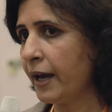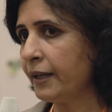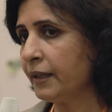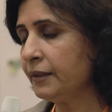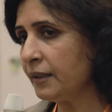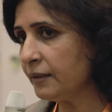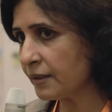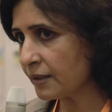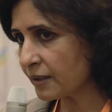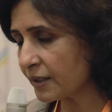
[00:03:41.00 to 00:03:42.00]
And I think
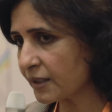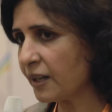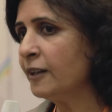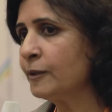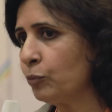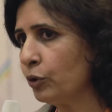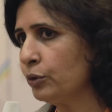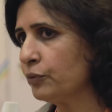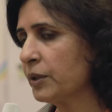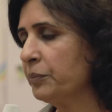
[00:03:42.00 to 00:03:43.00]
this is a start
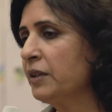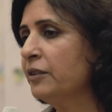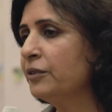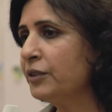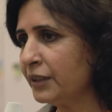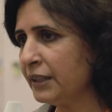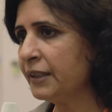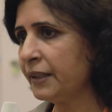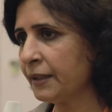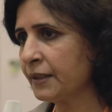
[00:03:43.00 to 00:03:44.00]
point of something really
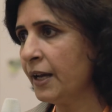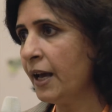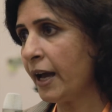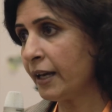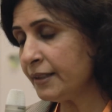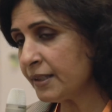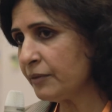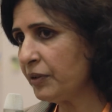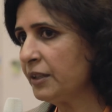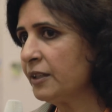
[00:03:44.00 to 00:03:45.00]
great, and this
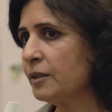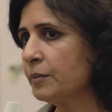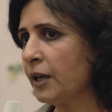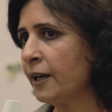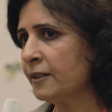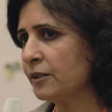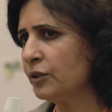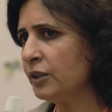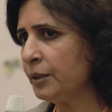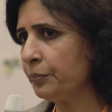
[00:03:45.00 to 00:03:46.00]
event has
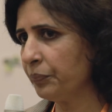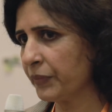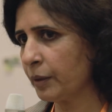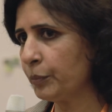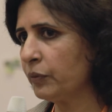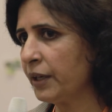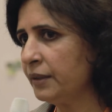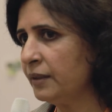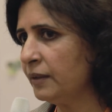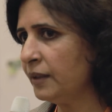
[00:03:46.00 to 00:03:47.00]
really
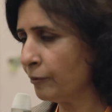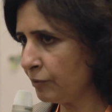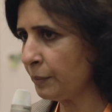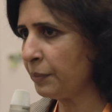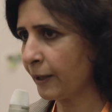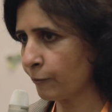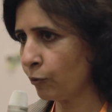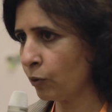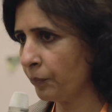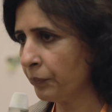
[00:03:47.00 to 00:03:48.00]
provided a lovely
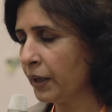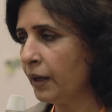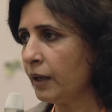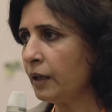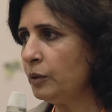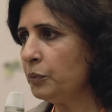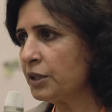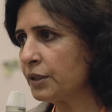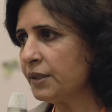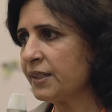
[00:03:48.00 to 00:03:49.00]
platform in
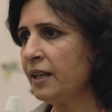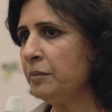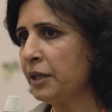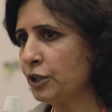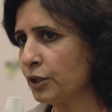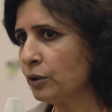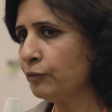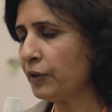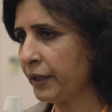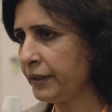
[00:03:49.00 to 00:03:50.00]
which this enmeshing
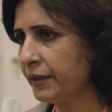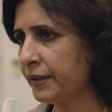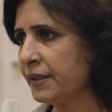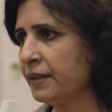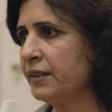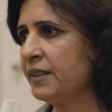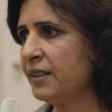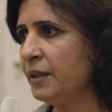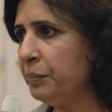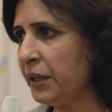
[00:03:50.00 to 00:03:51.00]
of ideas and this
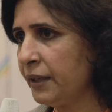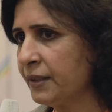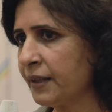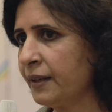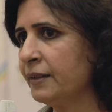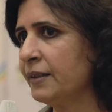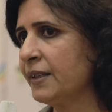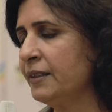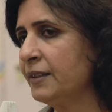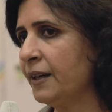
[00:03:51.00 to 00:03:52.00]
debate and this
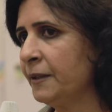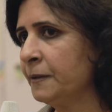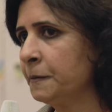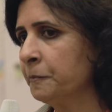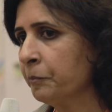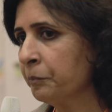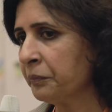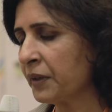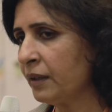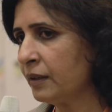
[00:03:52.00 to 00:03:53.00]
entire,
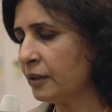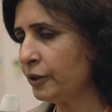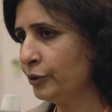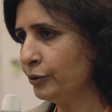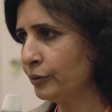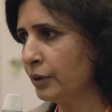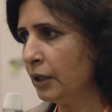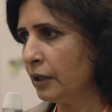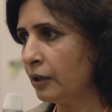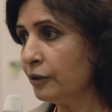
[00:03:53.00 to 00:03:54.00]
you know,
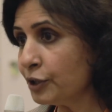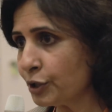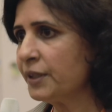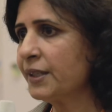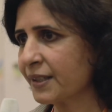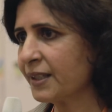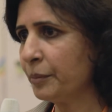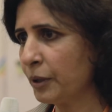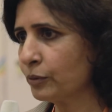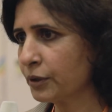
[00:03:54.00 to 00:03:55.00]
richness has
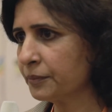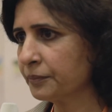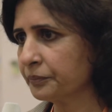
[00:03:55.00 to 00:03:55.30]
come out.